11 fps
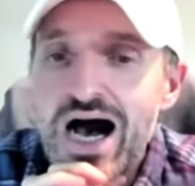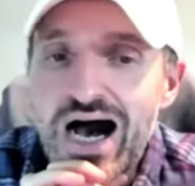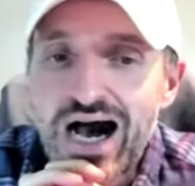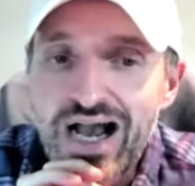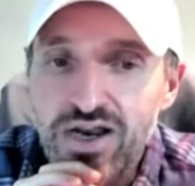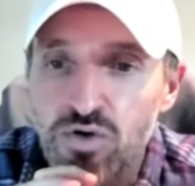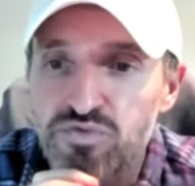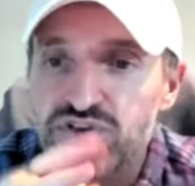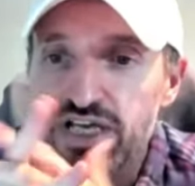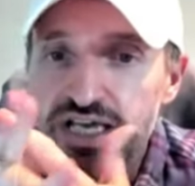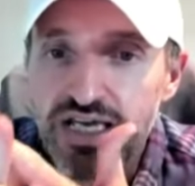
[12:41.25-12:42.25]
Uh, and
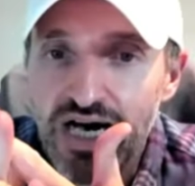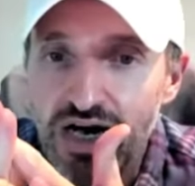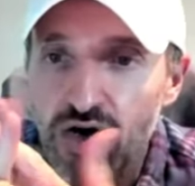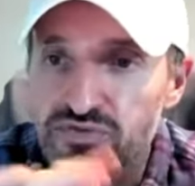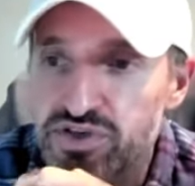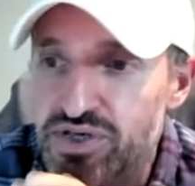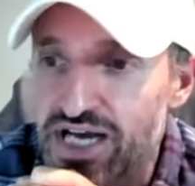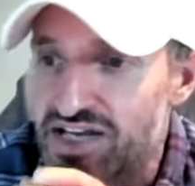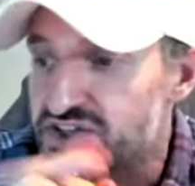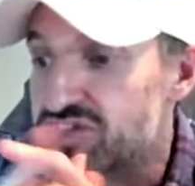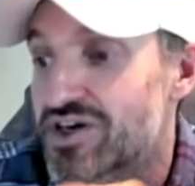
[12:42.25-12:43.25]
hopefully, uh, hopefully you
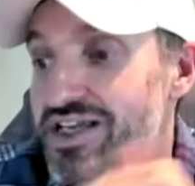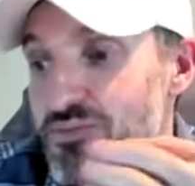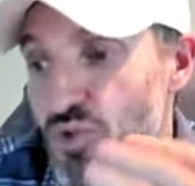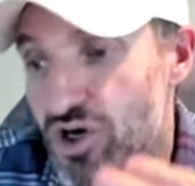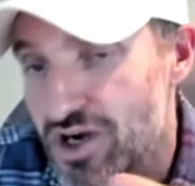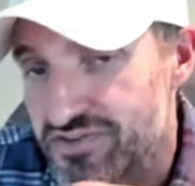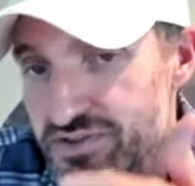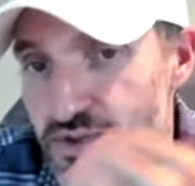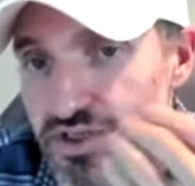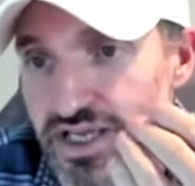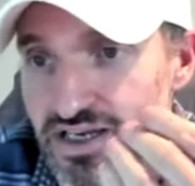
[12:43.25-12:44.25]
guys are starting to get more
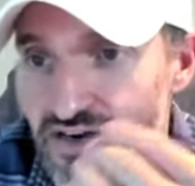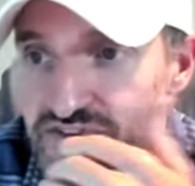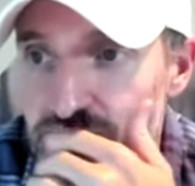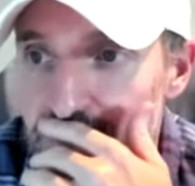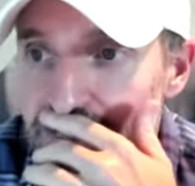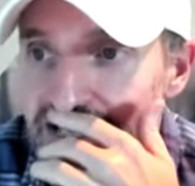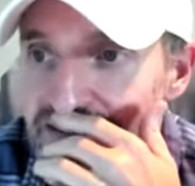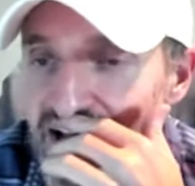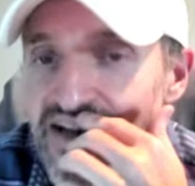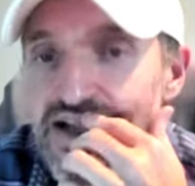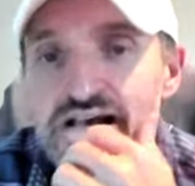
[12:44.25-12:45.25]
comfortable and comfortable in
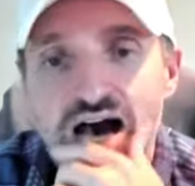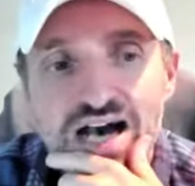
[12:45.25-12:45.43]
that.